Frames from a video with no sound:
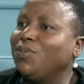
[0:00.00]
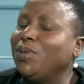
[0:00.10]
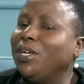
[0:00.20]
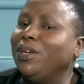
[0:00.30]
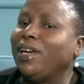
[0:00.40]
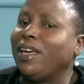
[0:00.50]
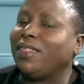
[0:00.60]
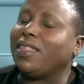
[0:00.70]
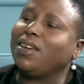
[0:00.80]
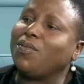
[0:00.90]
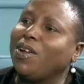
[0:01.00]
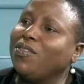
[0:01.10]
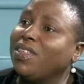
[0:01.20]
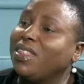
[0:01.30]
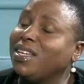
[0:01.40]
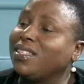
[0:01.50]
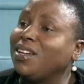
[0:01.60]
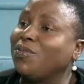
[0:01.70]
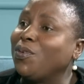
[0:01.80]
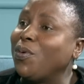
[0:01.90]
I think one of the things
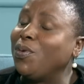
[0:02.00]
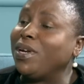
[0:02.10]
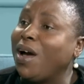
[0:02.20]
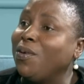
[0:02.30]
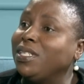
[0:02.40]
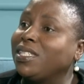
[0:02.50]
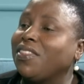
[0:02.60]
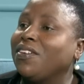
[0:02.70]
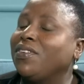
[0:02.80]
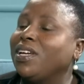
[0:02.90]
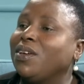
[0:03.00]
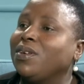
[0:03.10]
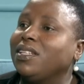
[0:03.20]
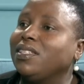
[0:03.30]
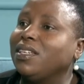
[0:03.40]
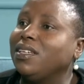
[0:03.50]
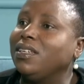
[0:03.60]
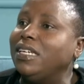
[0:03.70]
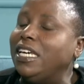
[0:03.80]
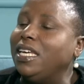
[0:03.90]
that we know now in South Africa, you can
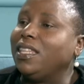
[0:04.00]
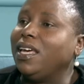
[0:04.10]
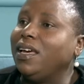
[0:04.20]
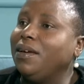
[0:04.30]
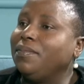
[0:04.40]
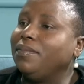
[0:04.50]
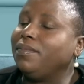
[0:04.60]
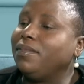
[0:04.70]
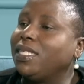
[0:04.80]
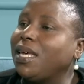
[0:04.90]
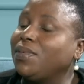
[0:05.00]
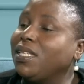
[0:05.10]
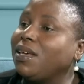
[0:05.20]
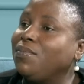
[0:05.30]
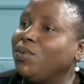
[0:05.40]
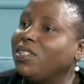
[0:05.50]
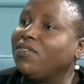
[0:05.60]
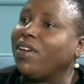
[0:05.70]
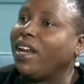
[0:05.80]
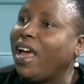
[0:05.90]
see the substance abuse
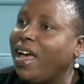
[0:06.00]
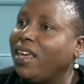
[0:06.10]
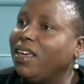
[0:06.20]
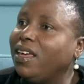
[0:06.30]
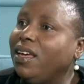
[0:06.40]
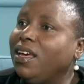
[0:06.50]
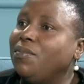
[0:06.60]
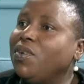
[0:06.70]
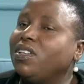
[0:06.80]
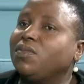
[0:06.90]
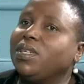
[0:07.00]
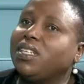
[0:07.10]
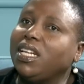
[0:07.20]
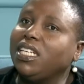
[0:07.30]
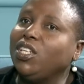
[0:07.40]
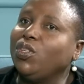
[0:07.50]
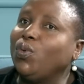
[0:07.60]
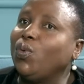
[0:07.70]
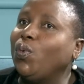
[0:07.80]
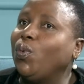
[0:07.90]
is very high, more especially in
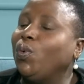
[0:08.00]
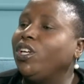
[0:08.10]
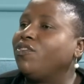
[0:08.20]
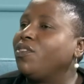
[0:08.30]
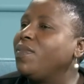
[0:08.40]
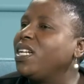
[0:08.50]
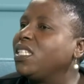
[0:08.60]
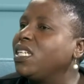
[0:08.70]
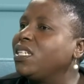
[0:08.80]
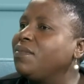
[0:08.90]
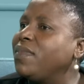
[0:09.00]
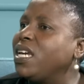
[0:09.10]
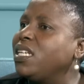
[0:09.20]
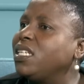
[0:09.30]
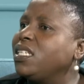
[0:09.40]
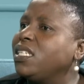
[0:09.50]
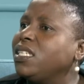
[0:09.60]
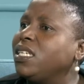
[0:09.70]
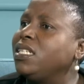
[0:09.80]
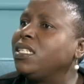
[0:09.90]
your informal settlement.
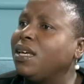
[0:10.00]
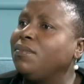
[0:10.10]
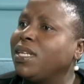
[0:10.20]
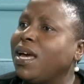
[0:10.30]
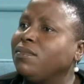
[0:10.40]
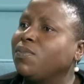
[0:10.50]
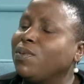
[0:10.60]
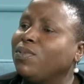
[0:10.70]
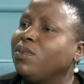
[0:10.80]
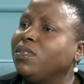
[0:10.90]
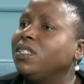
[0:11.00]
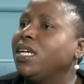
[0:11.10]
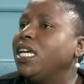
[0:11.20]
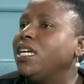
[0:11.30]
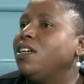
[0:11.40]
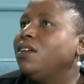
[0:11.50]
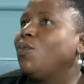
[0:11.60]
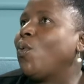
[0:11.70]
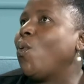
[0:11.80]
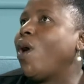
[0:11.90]
And sometimes people
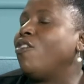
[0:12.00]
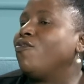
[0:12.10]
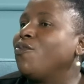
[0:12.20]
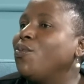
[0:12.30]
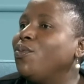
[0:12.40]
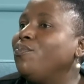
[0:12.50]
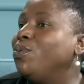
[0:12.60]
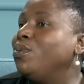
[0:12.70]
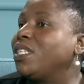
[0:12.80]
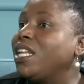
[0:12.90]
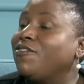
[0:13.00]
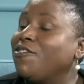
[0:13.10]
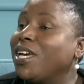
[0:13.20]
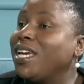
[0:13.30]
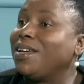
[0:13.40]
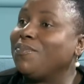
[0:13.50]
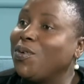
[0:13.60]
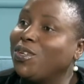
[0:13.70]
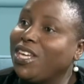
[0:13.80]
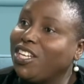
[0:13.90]
go out for booze and forget
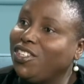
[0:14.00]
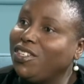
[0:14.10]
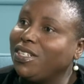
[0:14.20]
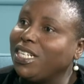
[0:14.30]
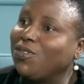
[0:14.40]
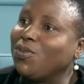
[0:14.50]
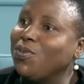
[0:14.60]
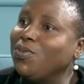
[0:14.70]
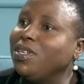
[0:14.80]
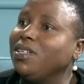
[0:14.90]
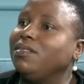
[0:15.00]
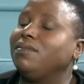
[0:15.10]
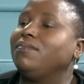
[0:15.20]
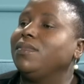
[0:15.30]
about their children. So we